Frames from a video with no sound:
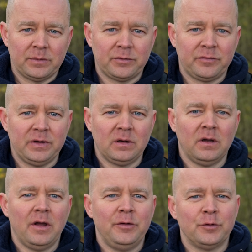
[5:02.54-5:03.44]
depth of field,
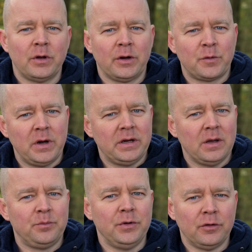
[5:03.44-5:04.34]
you can create
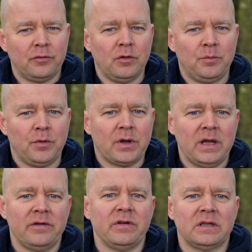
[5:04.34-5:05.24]
a beautiful
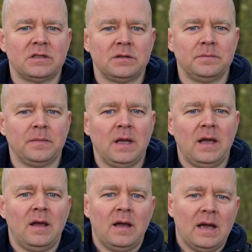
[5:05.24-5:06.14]
bouquet effect.
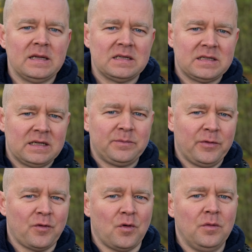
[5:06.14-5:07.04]
As I said
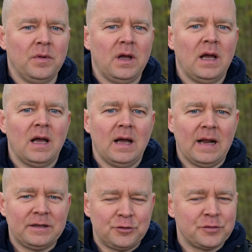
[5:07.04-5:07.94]
before, I
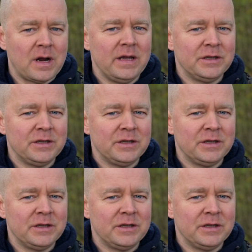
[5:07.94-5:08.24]
like to try